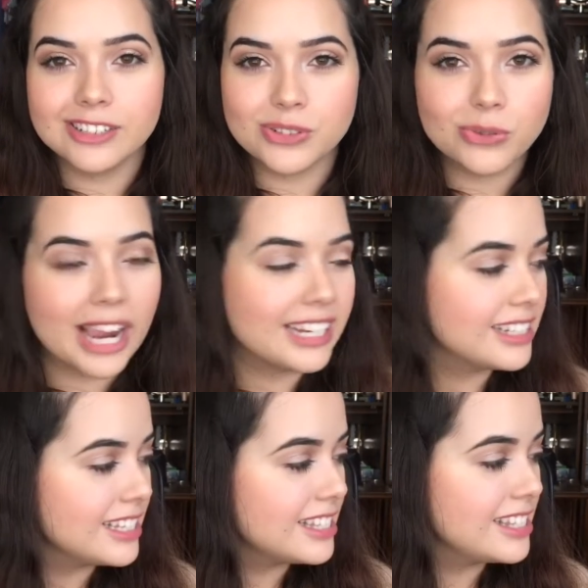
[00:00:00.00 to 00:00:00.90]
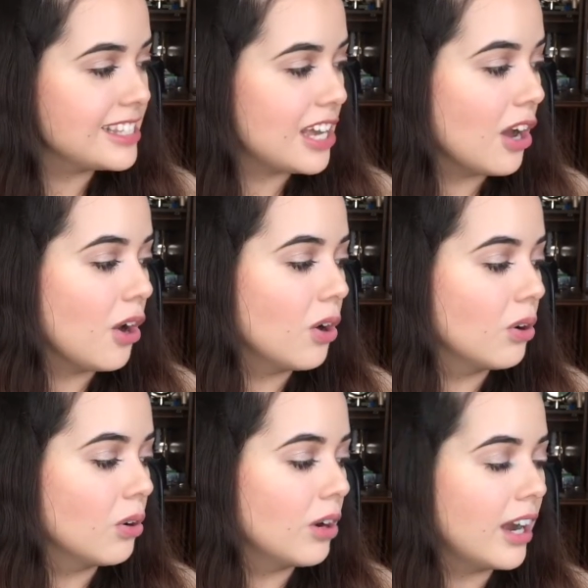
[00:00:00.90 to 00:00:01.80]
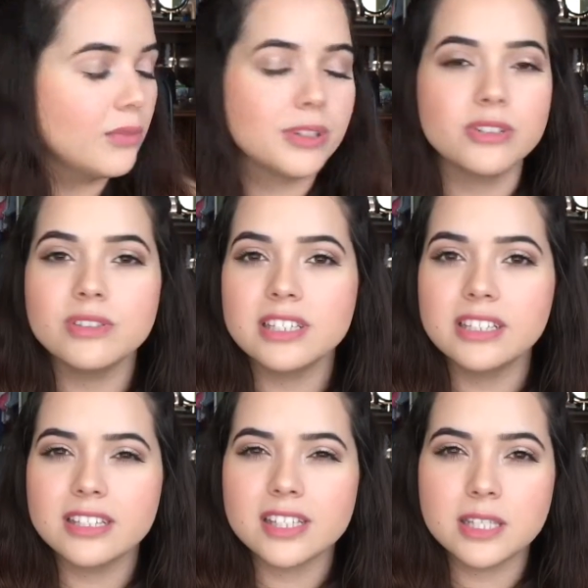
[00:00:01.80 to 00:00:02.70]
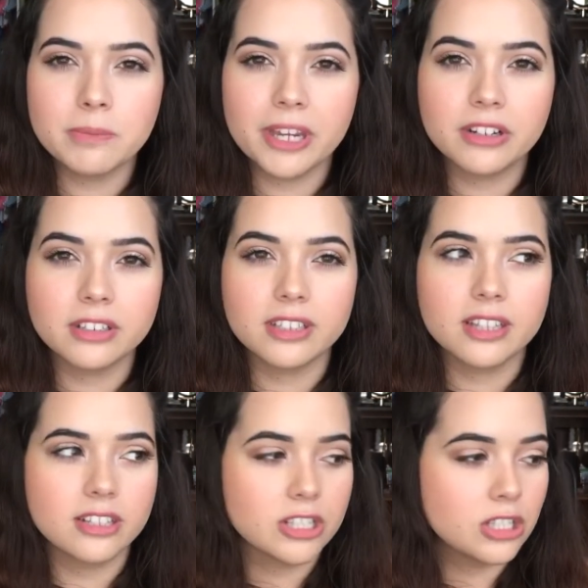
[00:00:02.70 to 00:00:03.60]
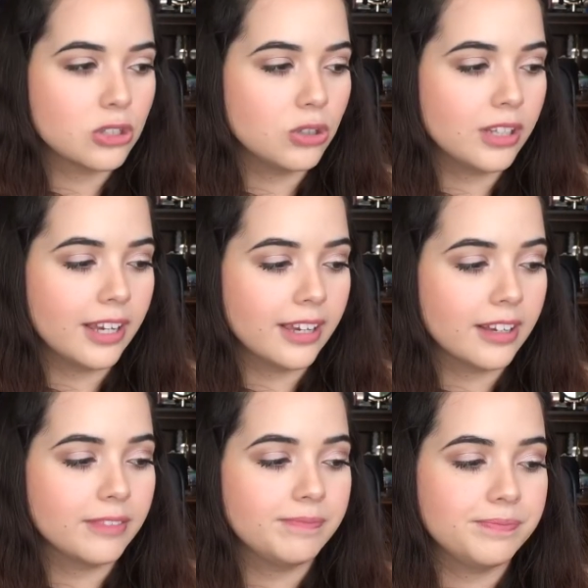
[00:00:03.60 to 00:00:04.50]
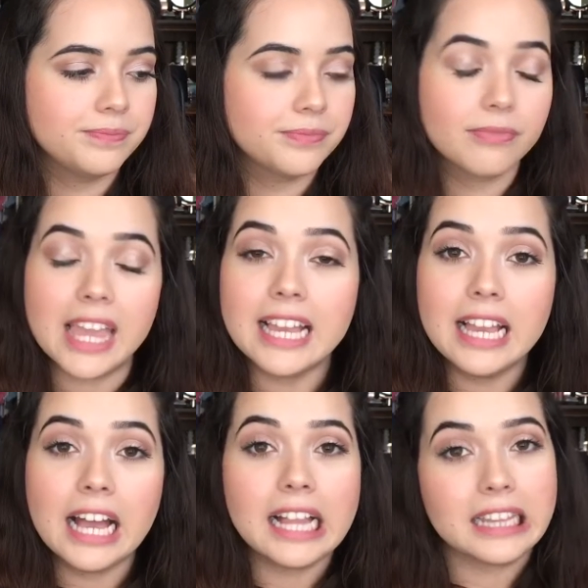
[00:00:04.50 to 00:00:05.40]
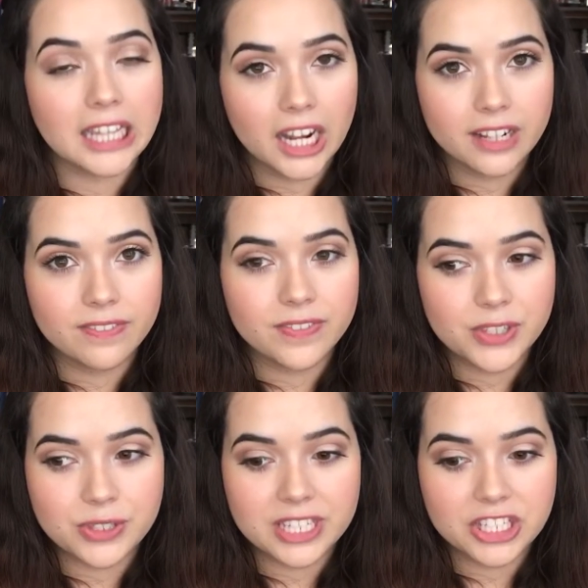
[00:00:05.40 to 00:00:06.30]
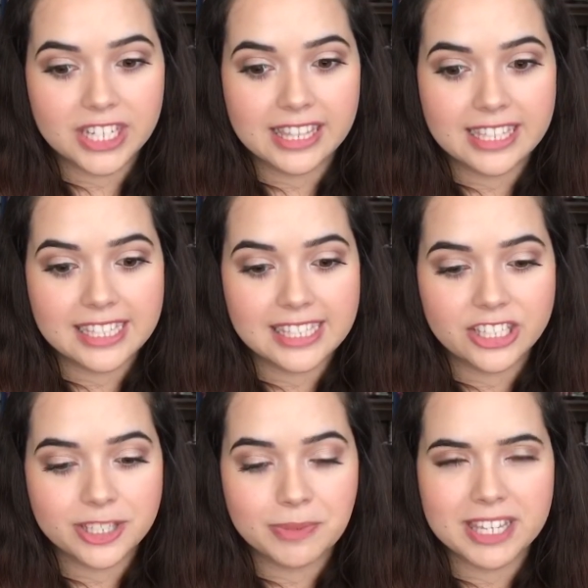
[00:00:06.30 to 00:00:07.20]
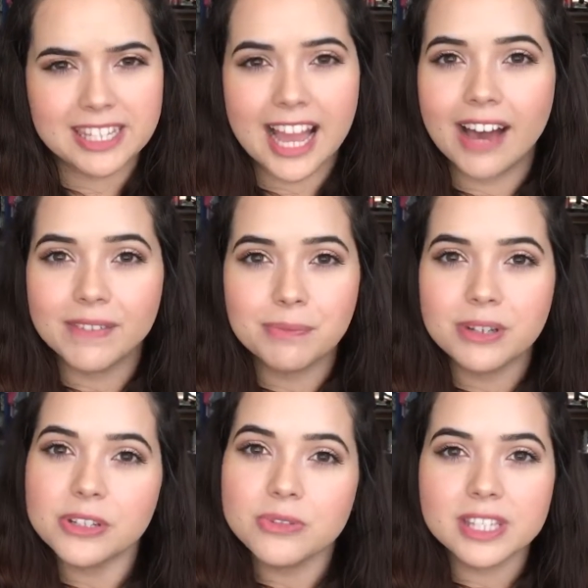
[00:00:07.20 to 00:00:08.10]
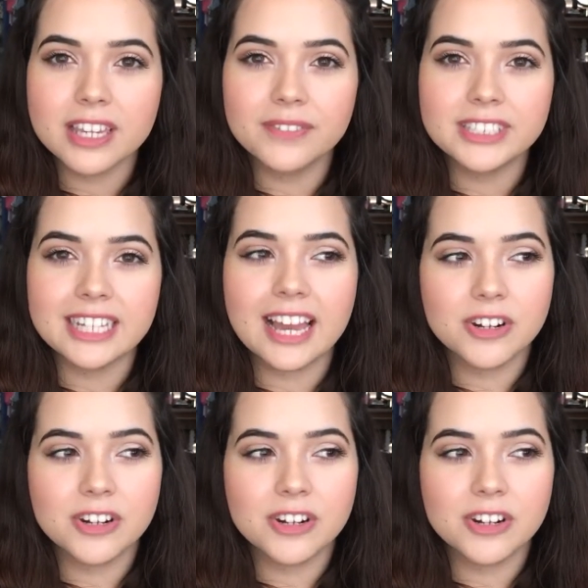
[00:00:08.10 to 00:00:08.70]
dryness, so I've been using this sparingly. There's still like a lot of usage in this just because I haven't been using every day.